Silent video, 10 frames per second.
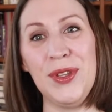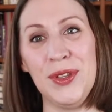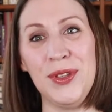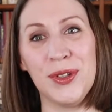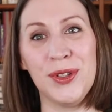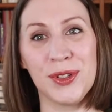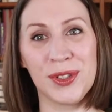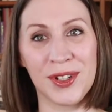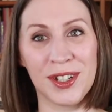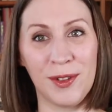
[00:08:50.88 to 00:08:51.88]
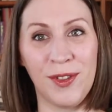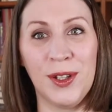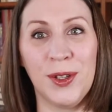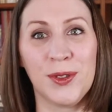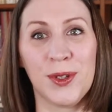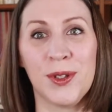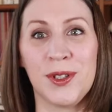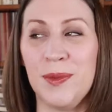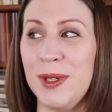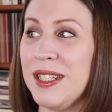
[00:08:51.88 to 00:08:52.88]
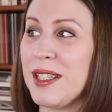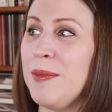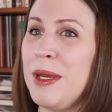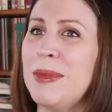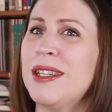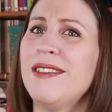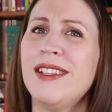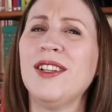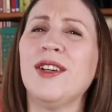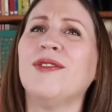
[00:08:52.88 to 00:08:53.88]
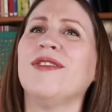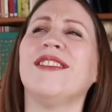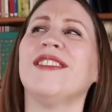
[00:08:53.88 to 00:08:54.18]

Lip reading: you're starting to feel those autumn winds coming, but you know,